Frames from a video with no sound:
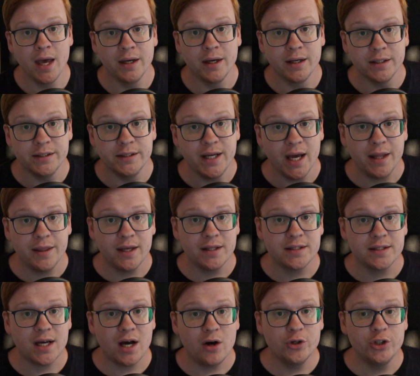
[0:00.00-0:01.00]
Yeah, and
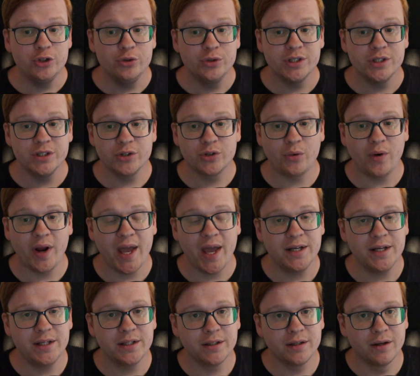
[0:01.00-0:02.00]
that's how you can
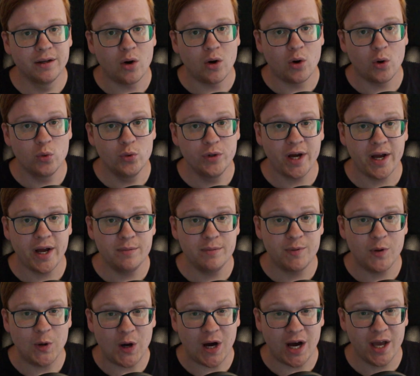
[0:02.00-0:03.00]
create an own
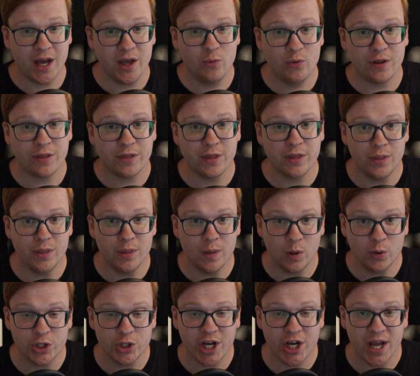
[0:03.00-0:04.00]
API with
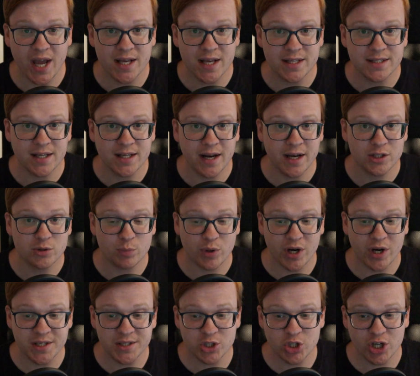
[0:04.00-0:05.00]
Node.js and
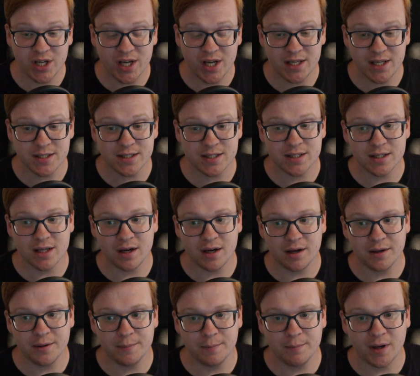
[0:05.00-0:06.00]
ExpressJs.
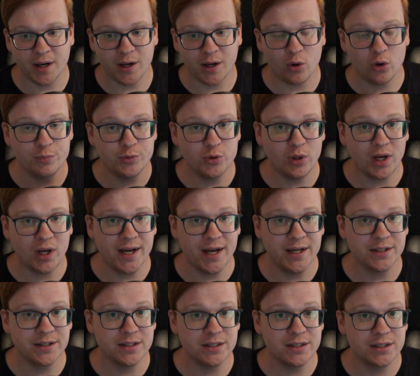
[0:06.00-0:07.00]
I hope you
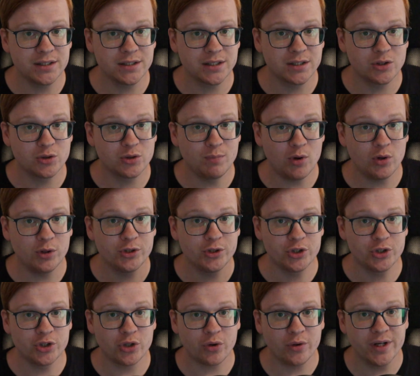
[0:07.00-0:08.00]
like this small
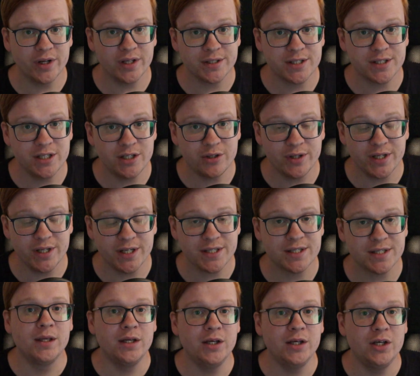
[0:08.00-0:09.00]
tutorial
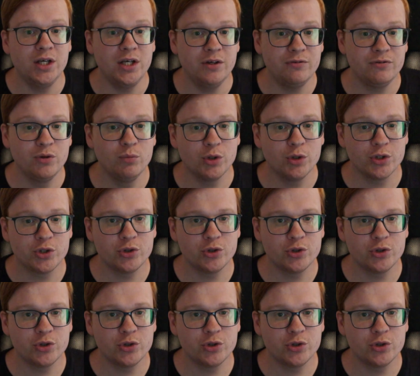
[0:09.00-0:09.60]
series. If you want to